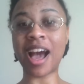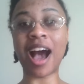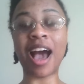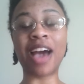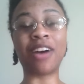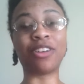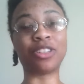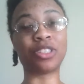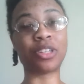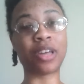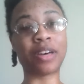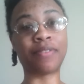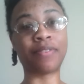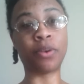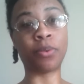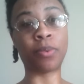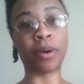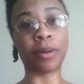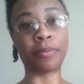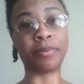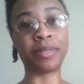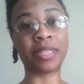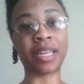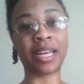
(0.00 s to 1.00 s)
I also have a
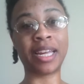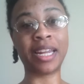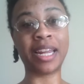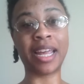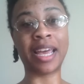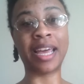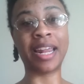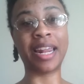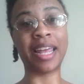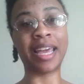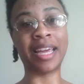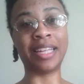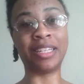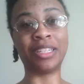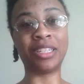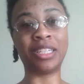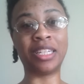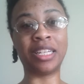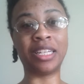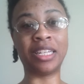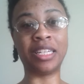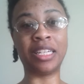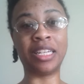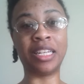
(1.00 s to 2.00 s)
website at
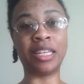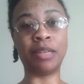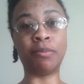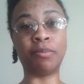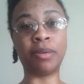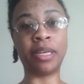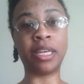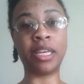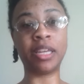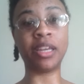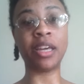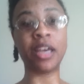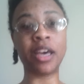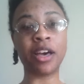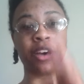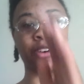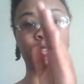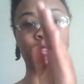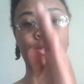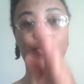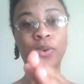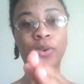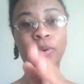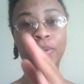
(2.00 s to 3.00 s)

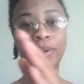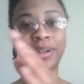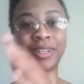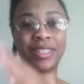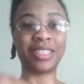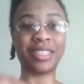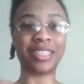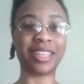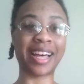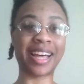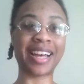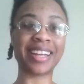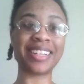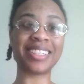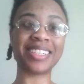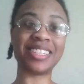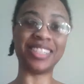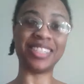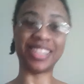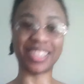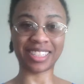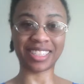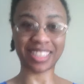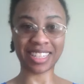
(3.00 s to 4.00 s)

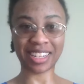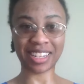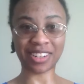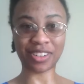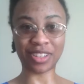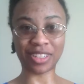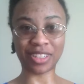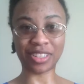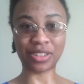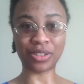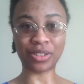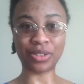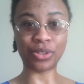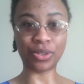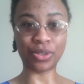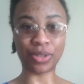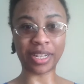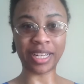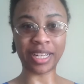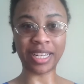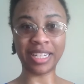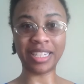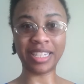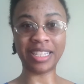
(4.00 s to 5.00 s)

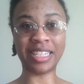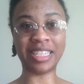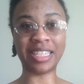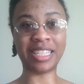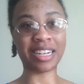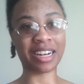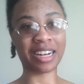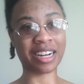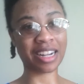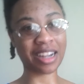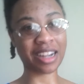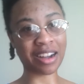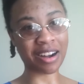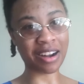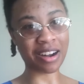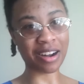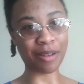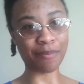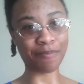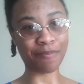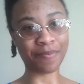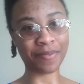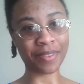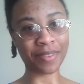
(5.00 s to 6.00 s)

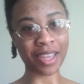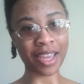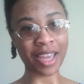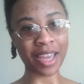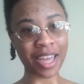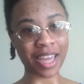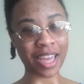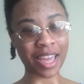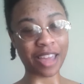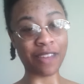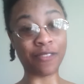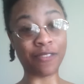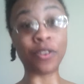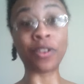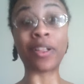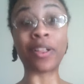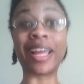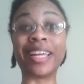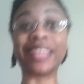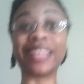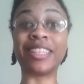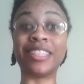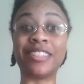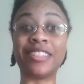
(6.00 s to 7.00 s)
http:/jessicacrystaljoy.com. If you
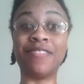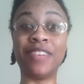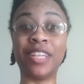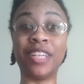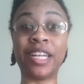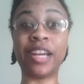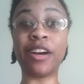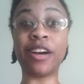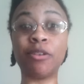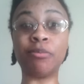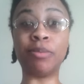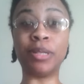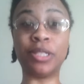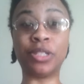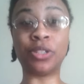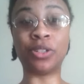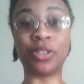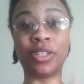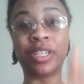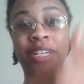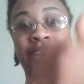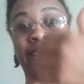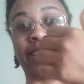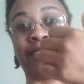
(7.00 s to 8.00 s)
like this video, be
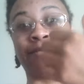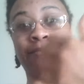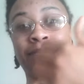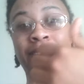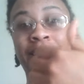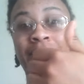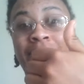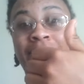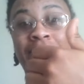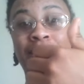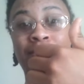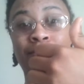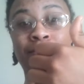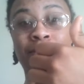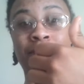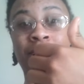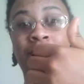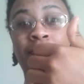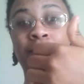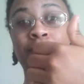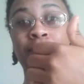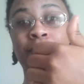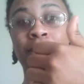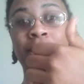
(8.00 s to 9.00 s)
sure to give me a thumbs
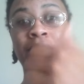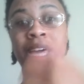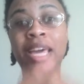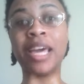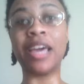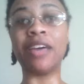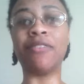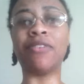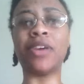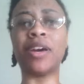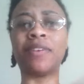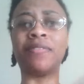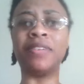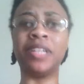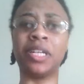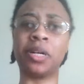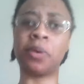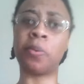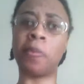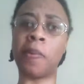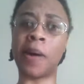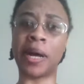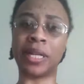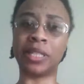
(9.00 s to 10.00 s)
up. If you have any
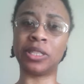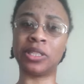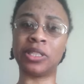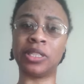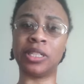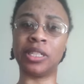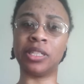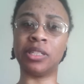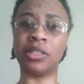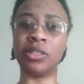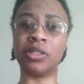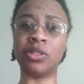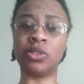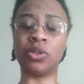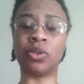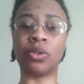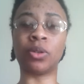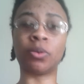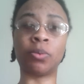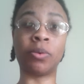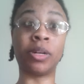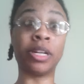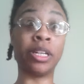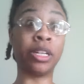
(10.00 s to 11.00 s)
questions
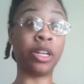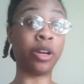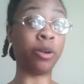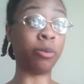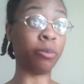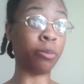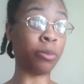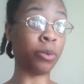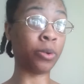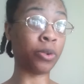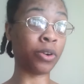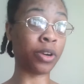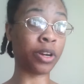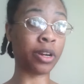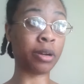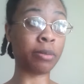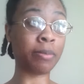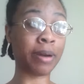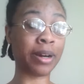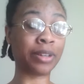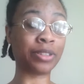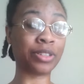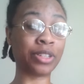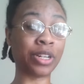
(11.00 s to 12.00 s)
or want to know more
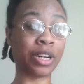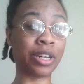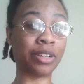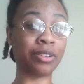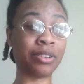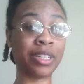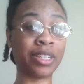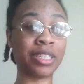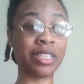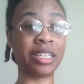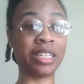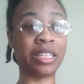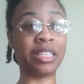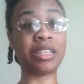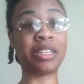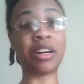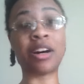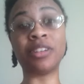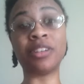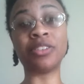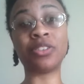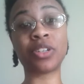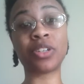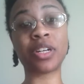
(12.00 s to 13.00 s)
about chakras and
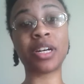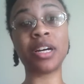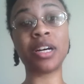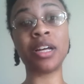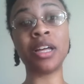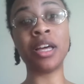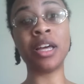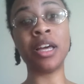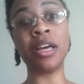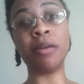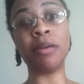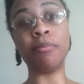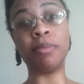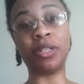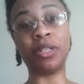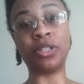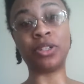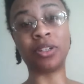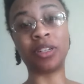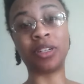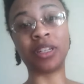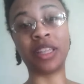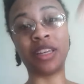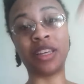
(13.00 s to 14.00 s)
Tantra, be
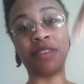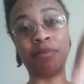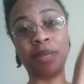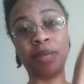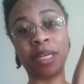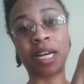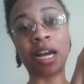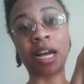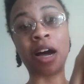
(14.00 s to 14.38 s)
sure to leave me a